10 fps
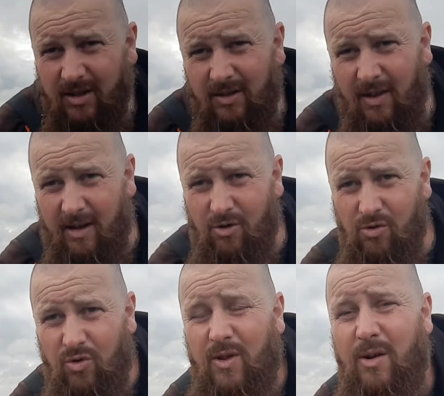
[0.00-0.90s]
That
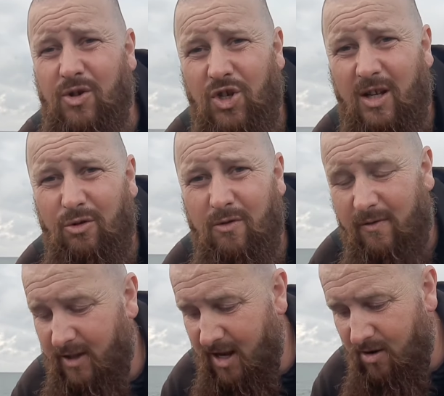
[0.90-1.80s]
goes without a shadow of
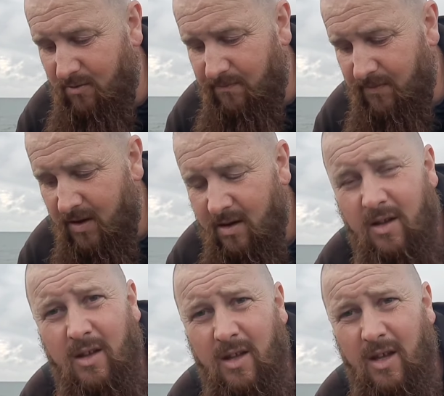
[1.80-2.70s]
a doubt,
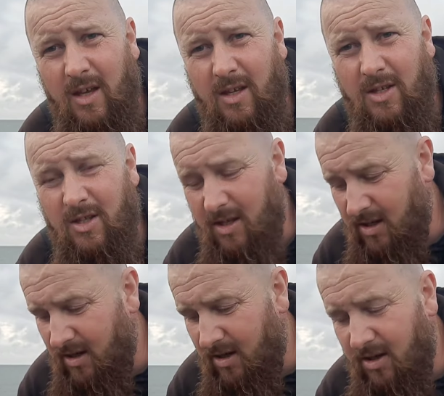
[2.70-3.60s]
is
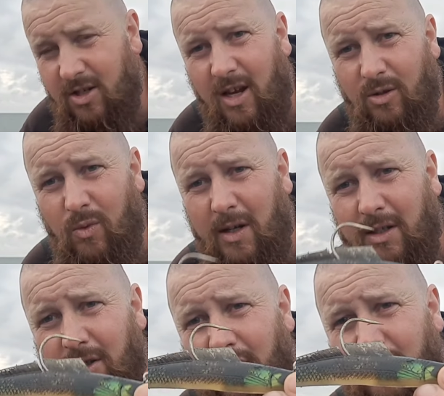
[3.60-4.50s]
the
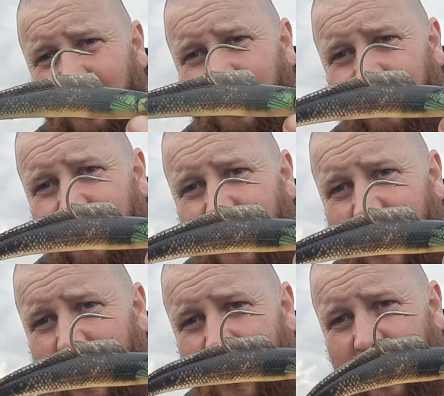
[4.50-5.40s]
Sindwinders.
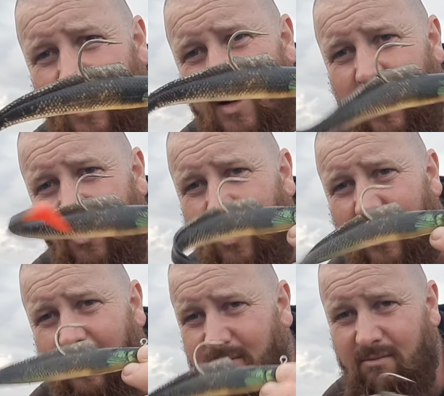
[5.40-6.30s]
Now,
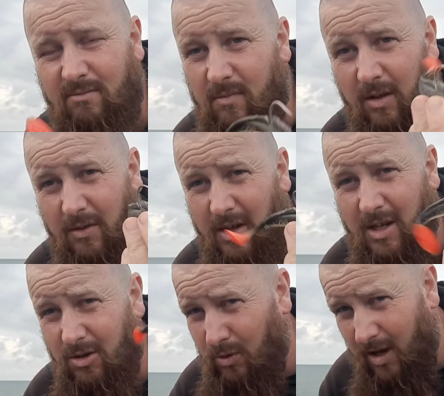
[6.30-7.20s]

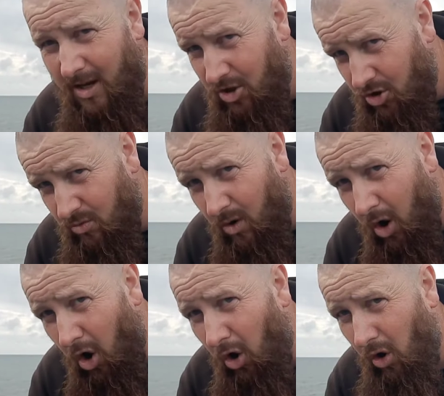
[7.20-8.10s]
these will catch you
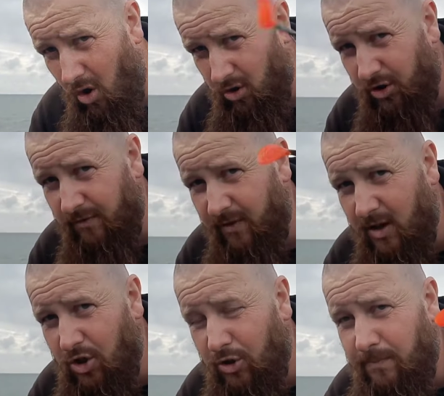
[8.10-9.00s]
lots of
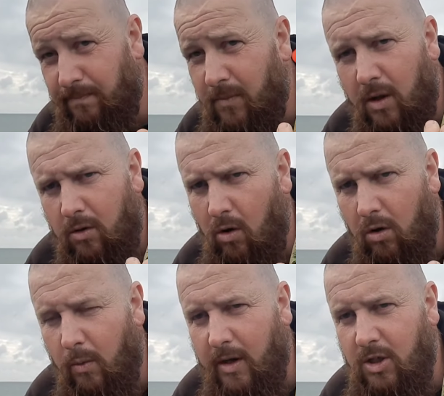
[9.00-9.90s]
fish. Not
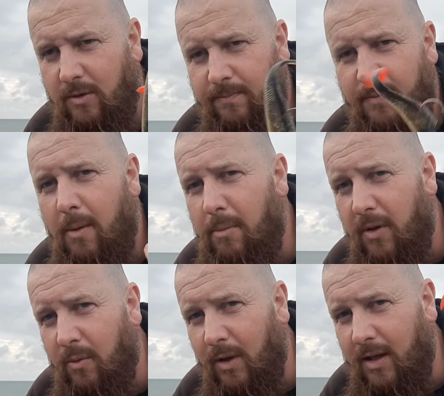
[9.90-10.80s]
always, but
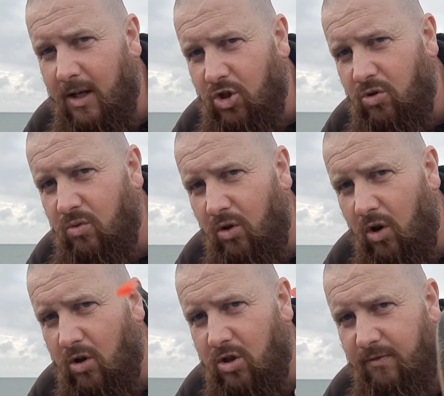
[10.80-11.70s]
they will catch you
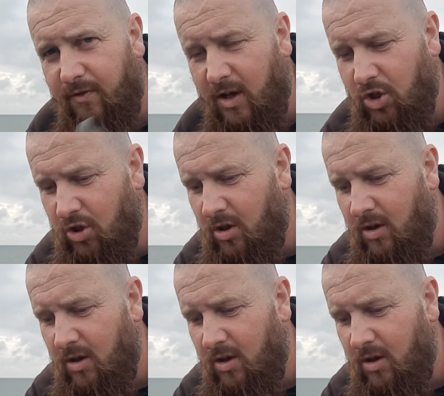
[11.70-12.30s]
lots of fish.